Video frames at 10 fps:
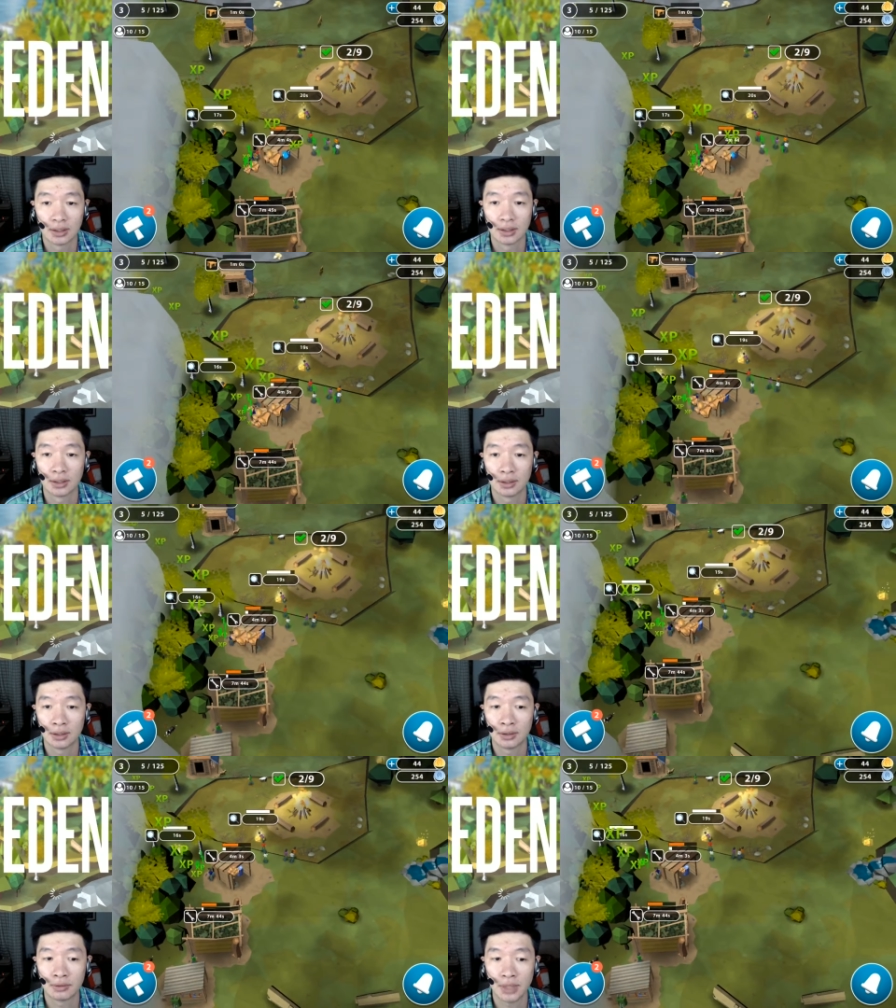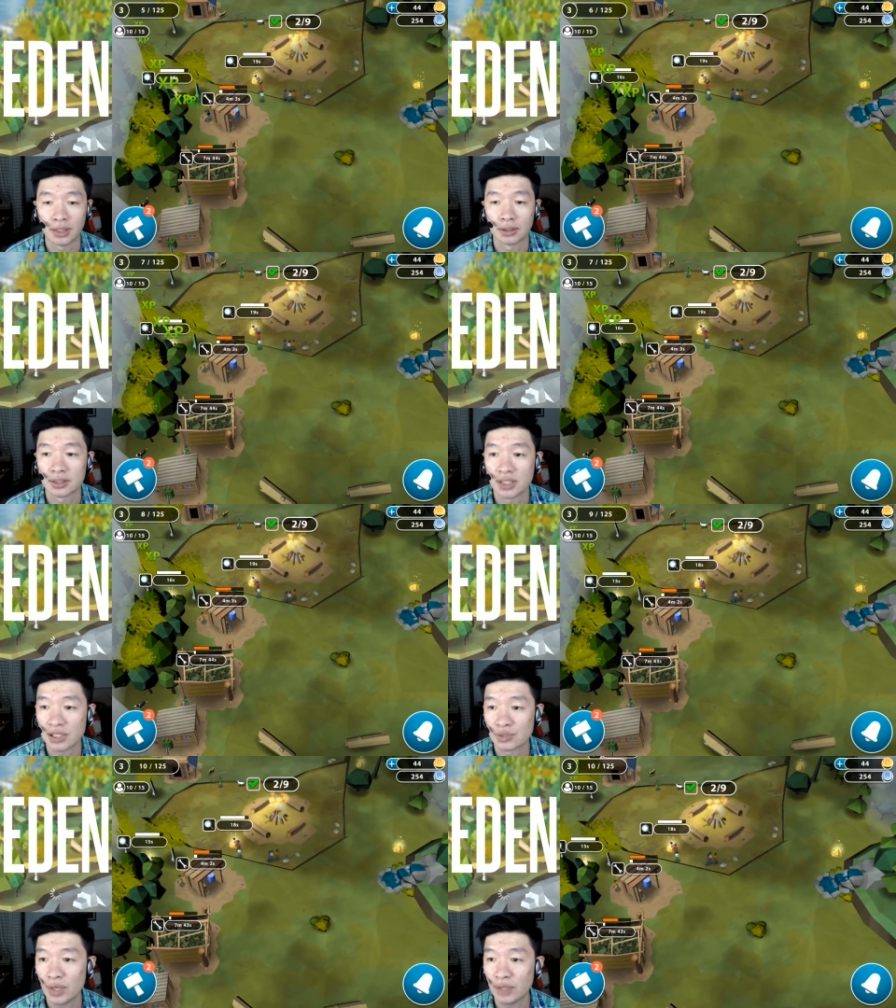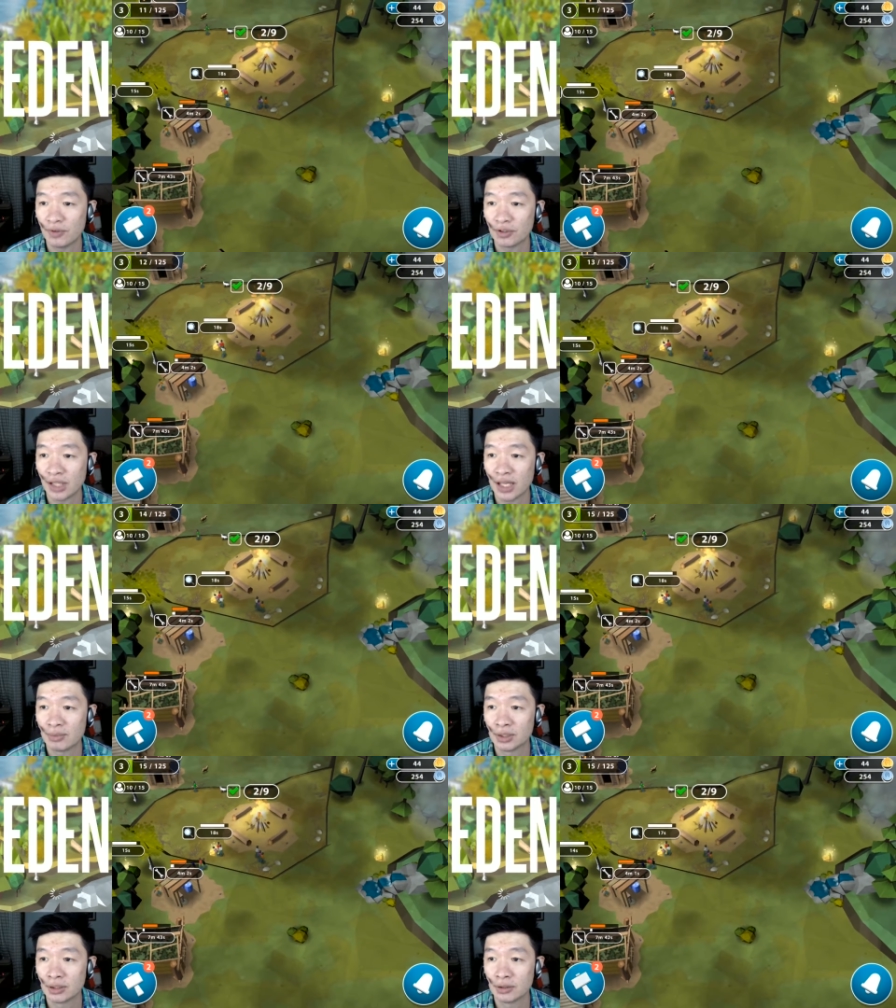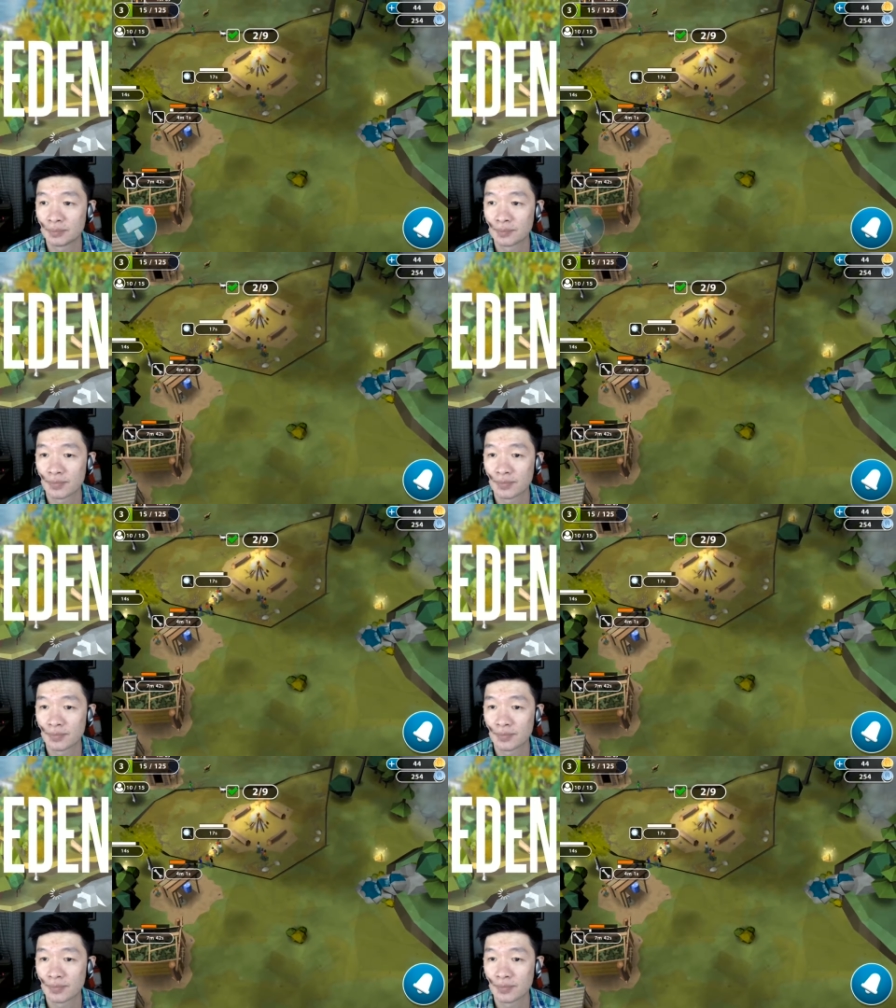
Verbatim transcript: Alright, just wait for a table.